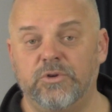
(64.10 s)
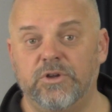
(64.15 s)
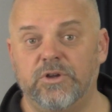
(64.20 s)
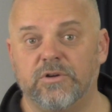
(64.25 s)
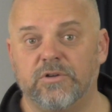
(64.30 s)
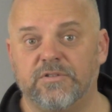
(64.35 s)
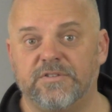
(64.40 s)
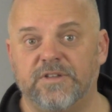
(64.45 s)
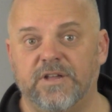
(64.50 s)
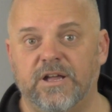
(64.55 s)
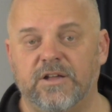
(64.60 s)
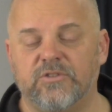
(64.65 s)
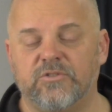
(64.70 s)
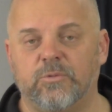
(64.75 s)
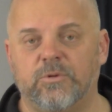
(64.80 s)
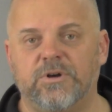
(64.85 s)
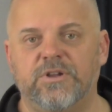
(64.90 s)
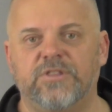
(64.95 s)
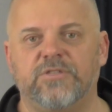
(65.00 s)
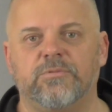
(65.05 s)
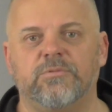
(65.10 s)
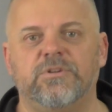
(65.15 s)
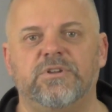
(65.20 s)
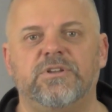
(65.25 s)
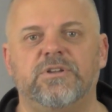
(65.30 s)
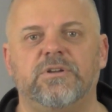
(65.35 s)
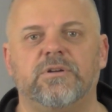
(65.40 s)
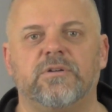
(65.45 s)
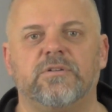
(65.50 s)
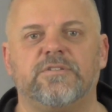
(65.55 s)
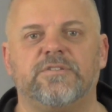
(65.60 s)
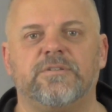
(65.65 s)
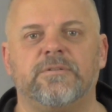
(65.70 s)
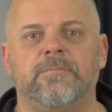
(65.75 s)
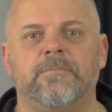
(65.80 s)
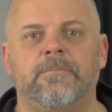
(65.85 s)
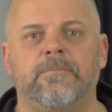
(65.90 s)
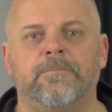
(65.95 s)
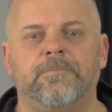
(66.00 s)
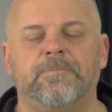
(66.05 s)
years now, 23 years.
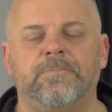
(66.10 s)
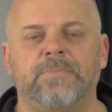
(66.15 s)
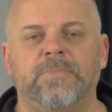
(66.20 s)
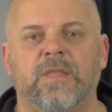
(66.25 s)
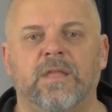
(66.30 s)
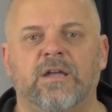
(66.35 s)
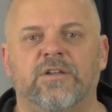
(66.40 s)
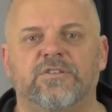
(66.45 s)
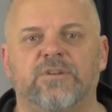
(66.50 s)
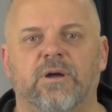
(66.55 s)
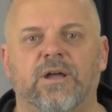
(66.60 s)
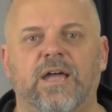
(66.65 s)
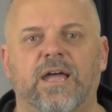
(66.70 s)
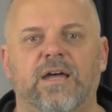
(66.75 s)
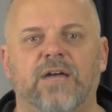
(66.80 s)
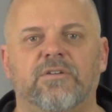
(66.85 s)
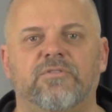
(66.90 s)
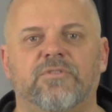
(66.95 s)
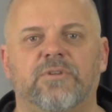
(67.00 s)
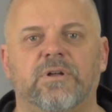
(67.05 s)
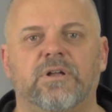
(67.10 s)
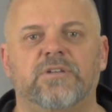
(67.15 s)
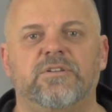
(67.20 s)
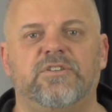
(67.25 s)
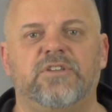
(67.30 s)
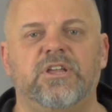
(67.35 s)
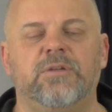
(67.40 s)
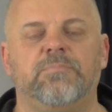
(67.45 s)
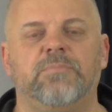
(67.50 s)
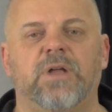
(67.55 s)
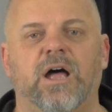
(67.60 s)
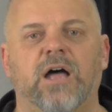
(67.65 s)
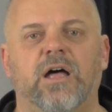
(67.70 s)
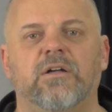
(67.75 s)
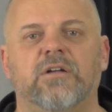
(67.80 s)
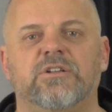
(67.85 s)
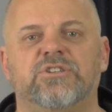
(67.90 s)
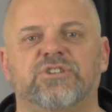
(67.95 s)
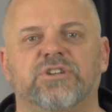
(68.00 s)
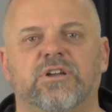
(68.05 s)
So I have deep
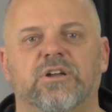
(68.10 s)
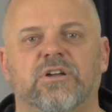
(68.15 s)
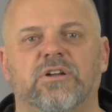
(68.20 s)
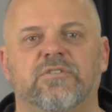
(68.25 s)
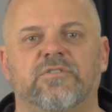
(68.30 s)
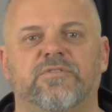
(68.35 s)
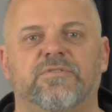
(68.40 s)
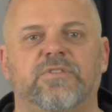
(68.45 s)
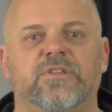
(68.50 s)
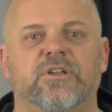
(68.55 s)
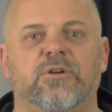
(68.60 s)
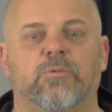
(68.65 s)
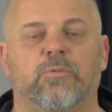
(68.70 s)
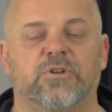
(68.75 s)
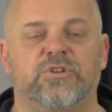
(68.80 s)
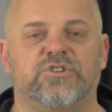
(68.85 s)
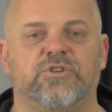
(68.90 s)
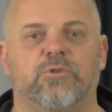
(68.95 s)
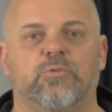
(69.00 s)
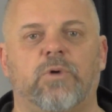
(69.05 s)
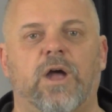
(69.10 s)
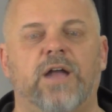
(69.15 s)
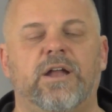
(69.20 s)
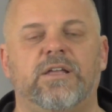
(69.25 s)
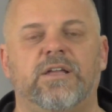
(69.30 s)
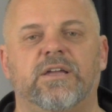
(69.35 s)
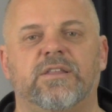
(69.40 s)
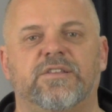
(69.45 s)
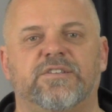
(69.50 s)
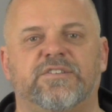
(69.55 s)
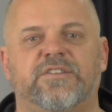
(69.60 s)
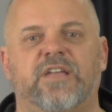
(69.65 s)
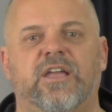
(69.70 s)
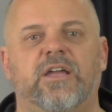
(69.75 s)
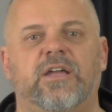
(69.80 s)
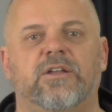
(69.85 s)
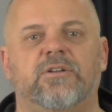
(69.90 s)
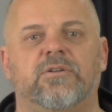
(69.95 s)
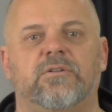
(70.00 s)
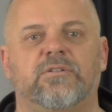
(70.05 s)
knowledge of the original writing of the
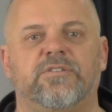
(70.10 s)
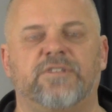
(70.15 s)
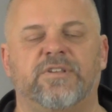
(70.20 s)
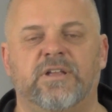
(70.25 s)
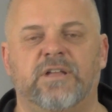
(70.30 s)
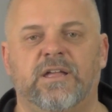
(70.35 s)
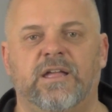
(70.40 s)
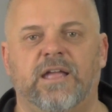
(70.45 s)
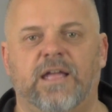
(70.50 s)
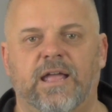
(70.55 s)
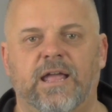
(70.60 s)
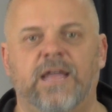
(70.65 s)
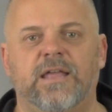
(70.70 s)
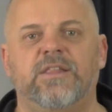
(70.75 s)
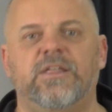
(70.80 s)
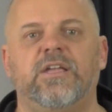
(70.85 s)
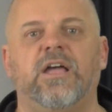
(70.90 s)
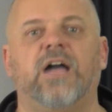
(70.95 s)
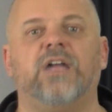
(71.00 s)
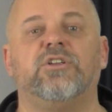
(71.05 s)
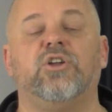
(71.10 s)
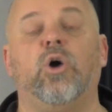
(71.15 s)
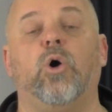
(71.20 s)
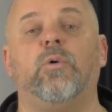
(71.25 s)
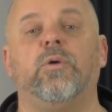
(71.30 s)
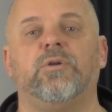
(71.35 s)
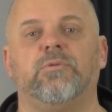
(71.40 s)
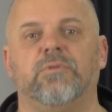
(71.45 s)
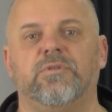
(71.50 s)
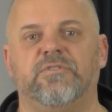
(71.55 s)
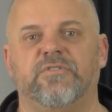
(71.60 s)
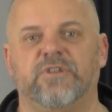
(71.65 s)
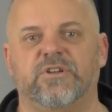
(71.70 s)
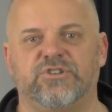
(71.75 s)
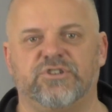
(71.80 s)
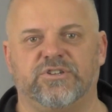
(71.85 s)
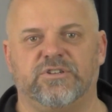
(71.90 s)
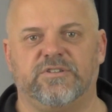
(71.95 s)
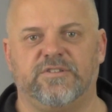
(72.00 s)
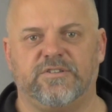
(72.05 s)
standards and the ongoing
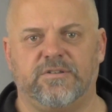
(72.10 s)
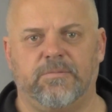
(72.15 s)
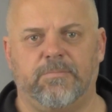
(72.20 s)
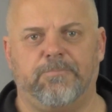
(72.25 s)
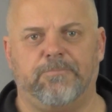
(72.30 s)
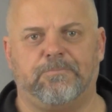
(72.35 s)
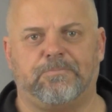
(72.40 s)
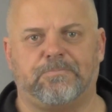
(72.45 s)
revisions.